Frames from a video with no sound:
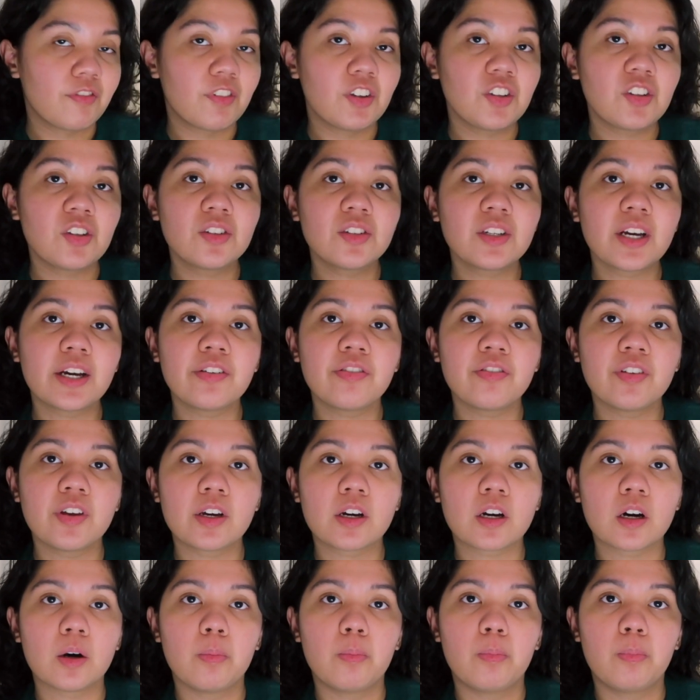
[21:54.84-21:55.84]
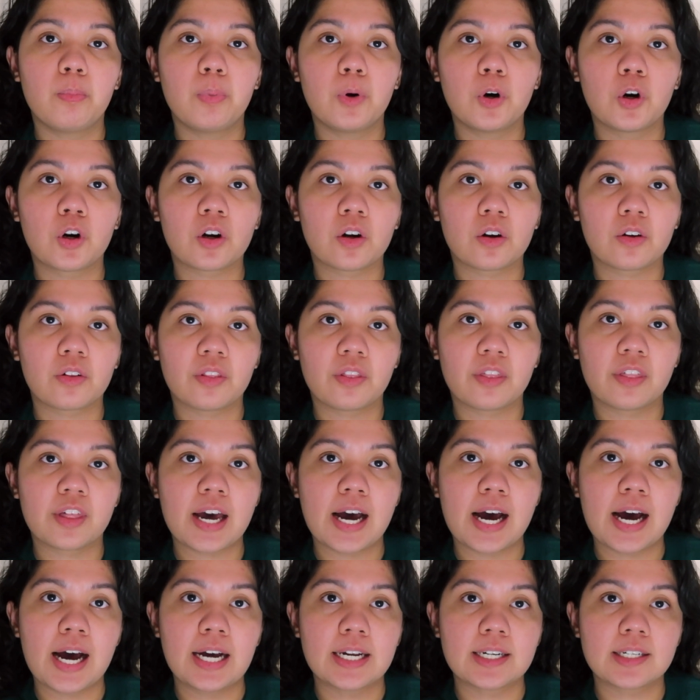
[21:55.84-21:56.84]
This is, I think, a book
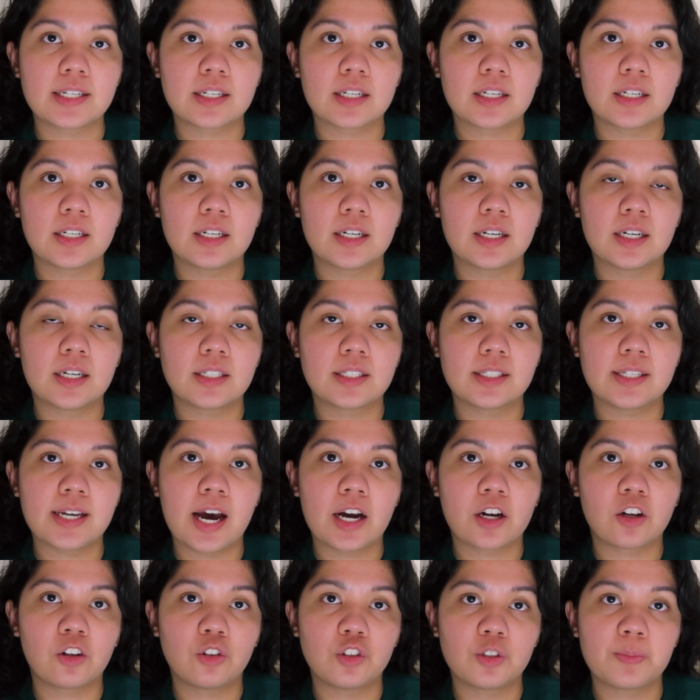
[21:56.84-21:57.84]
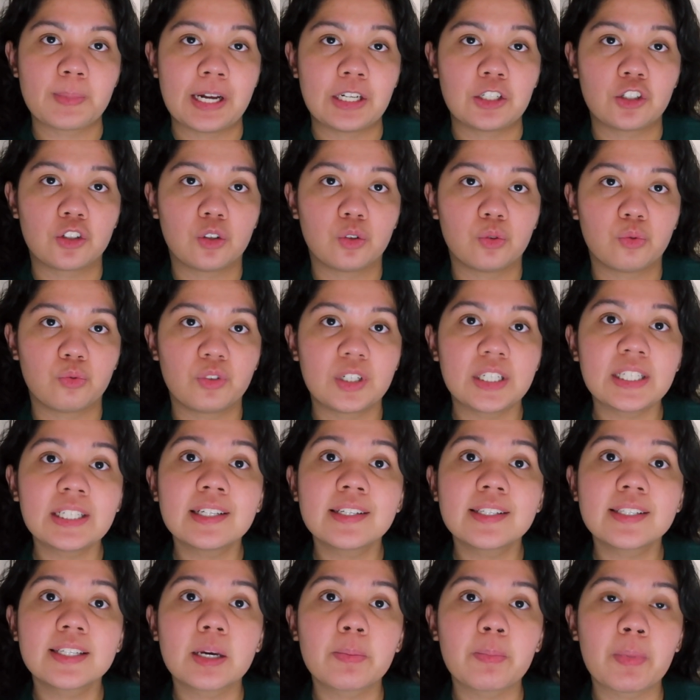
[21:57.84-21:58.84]
that tackles magical
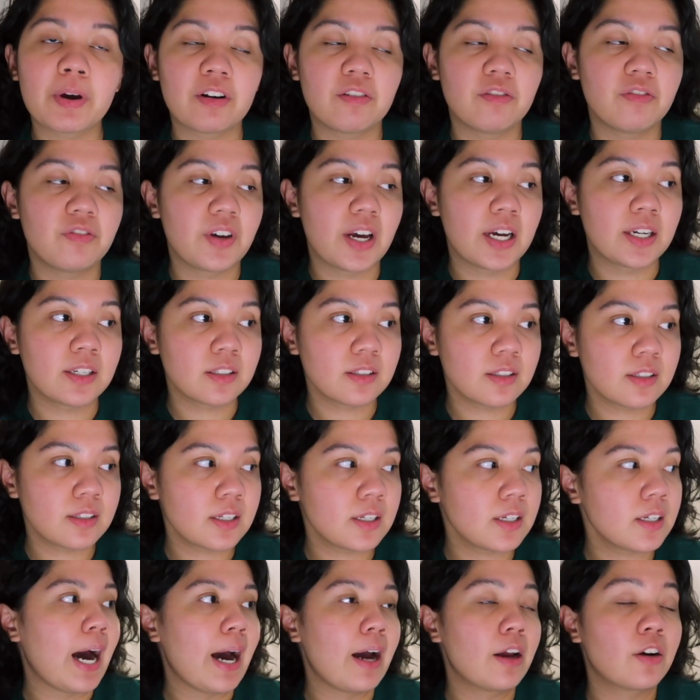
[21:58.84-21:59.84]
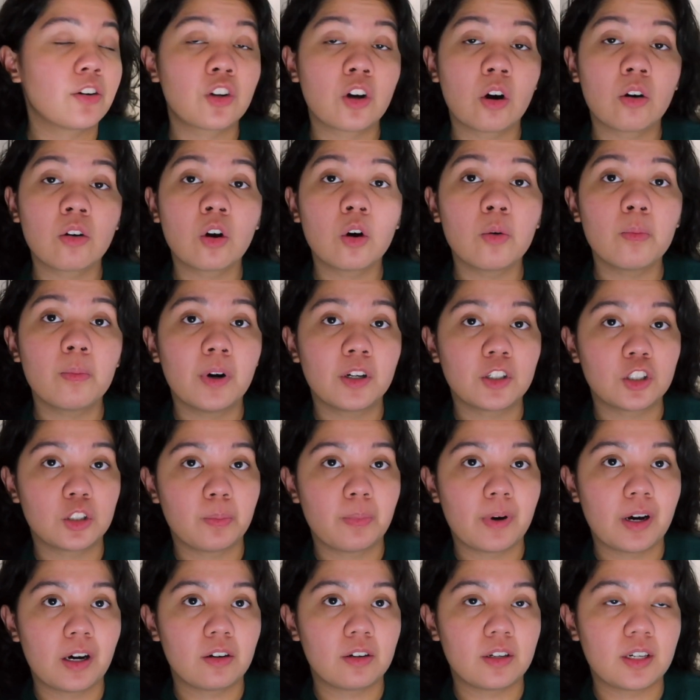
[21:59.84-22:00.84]
realism and fantasy. I don't know much about